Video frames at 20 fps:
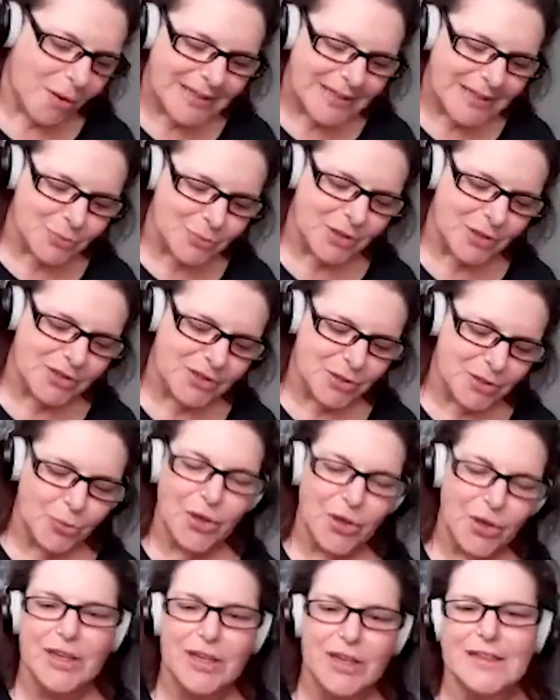made you want to
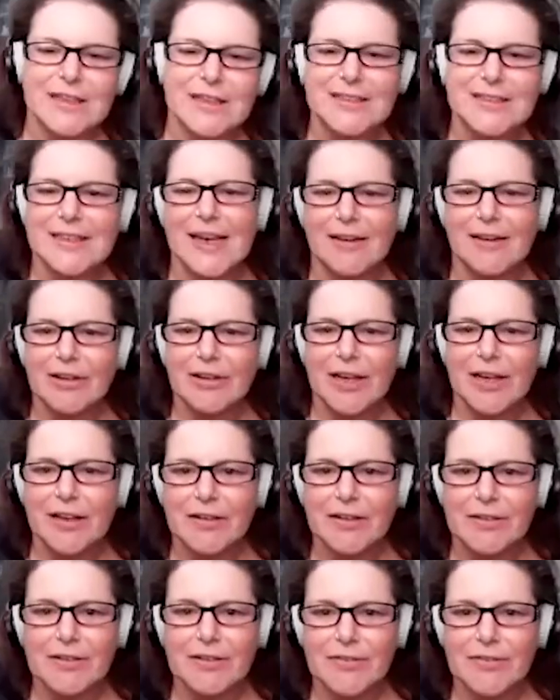work in this area,
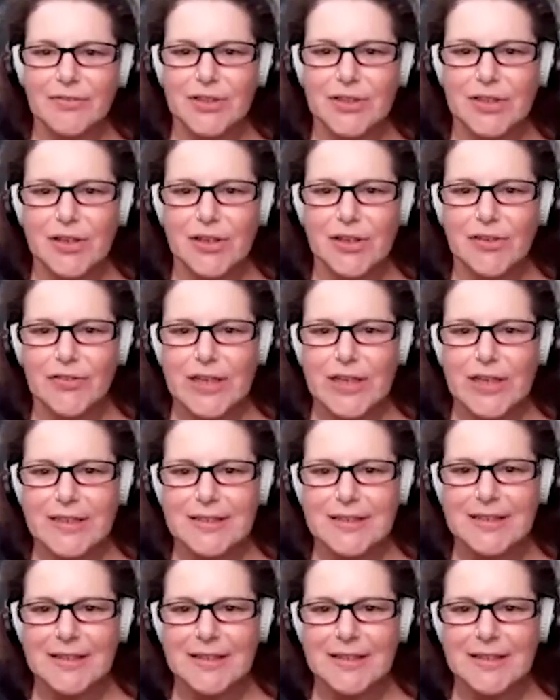survey?